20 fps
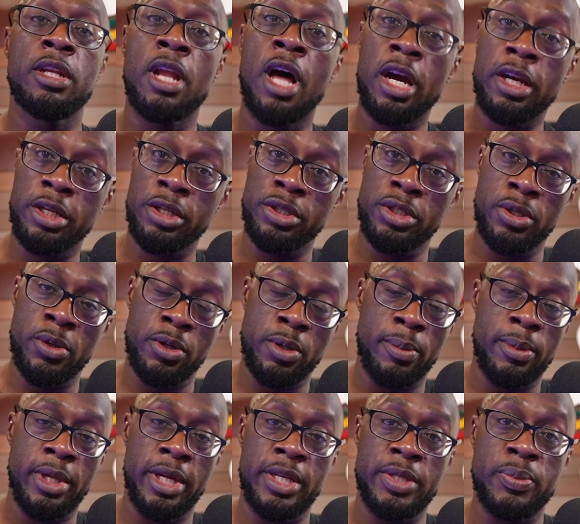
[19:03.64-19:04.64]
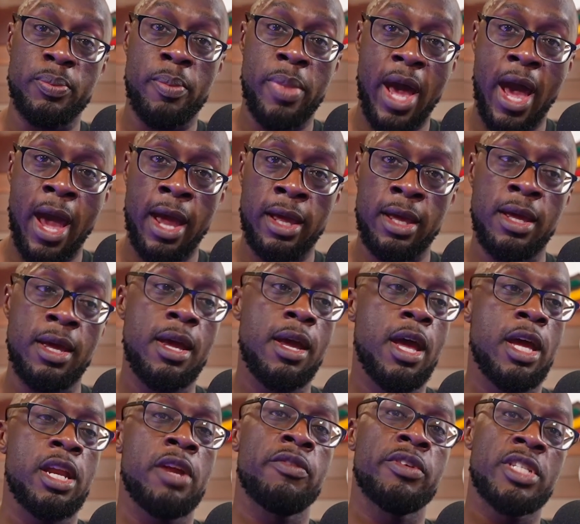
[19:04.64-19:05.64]
lock your shoulder blades back,
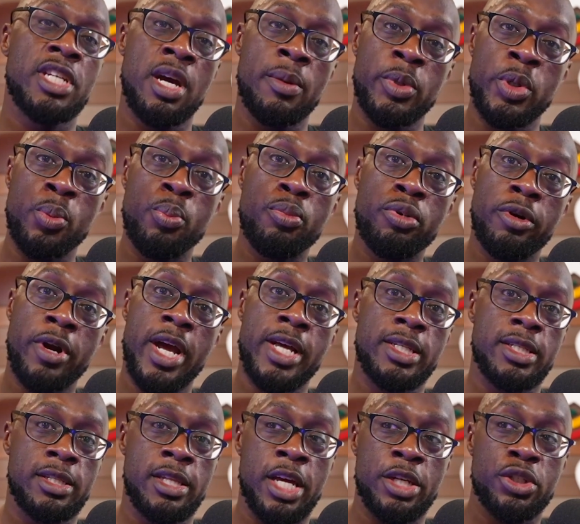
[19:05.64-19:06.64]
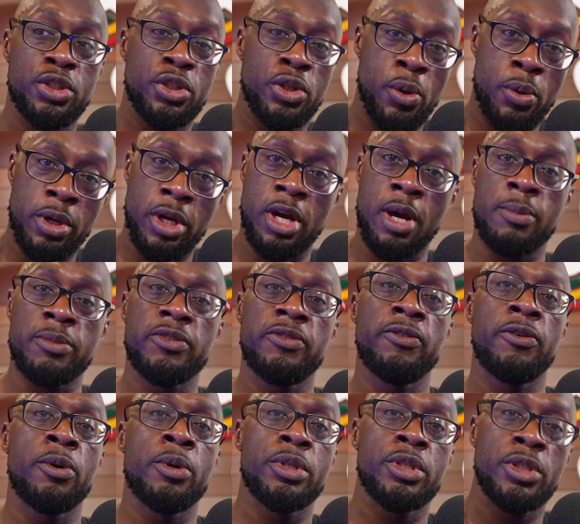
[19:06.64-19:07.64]
and every time you press, that shoulder comes
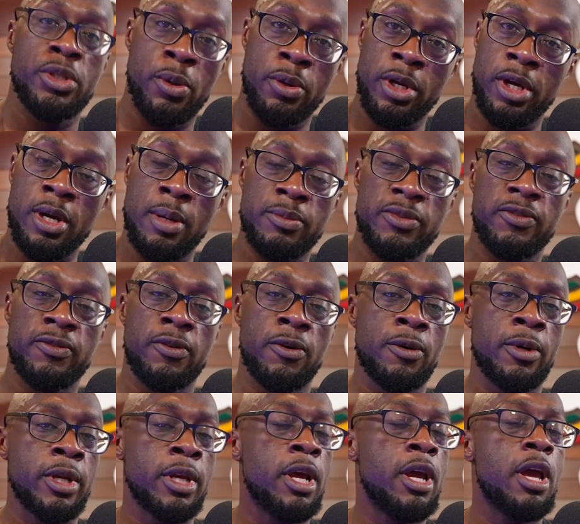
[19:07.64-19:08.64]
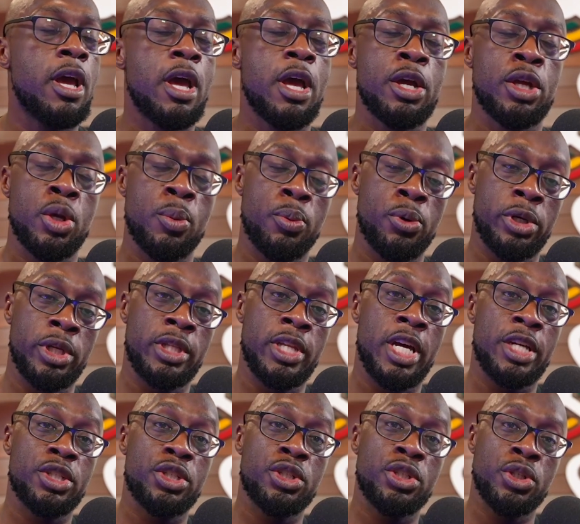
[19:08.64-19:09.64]
forward, you're putting
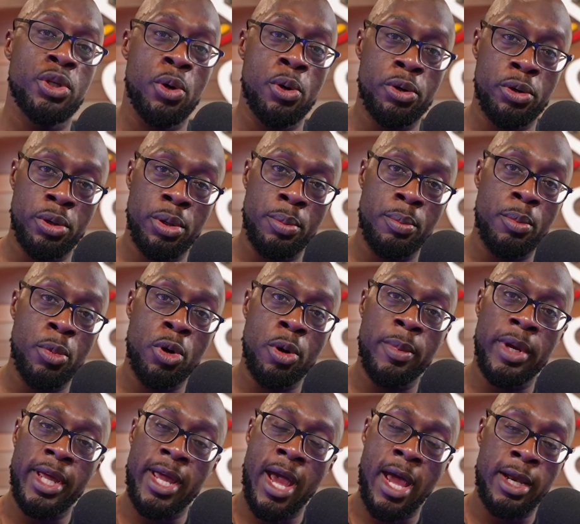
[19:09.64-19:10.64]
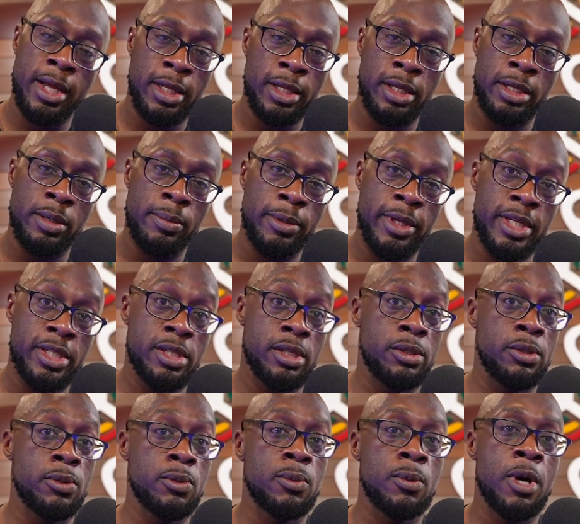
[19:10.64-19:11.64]
that shoulder more mechanically in a place to
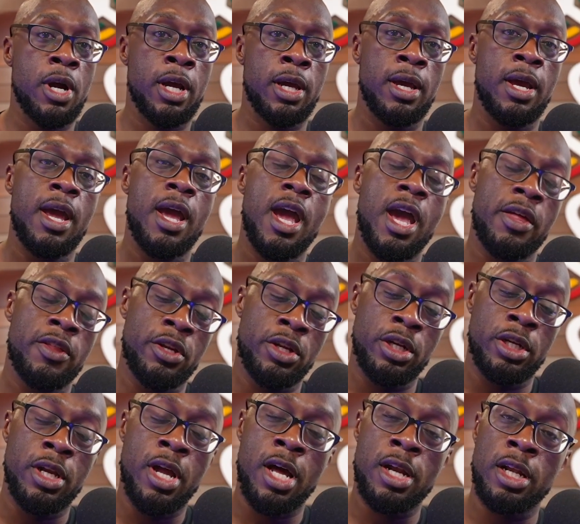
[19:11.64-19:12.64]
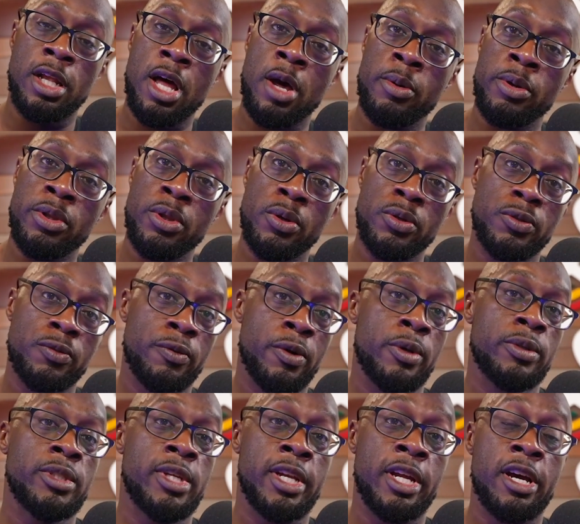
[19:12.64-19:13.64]
do the work, and then you're not allowing those
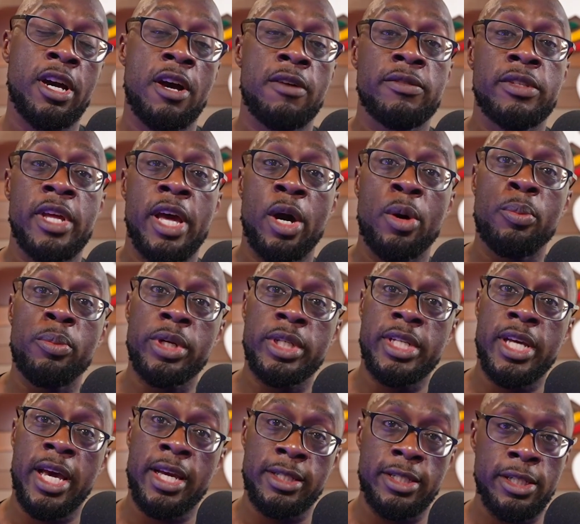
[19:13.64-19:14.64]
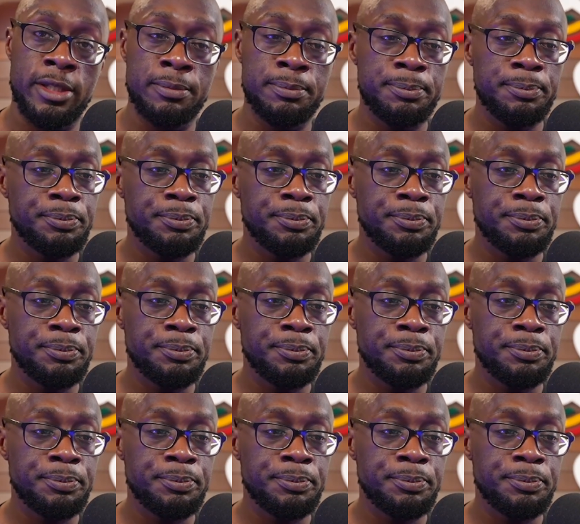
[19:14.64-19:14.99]
rotator cuffs to help protect it.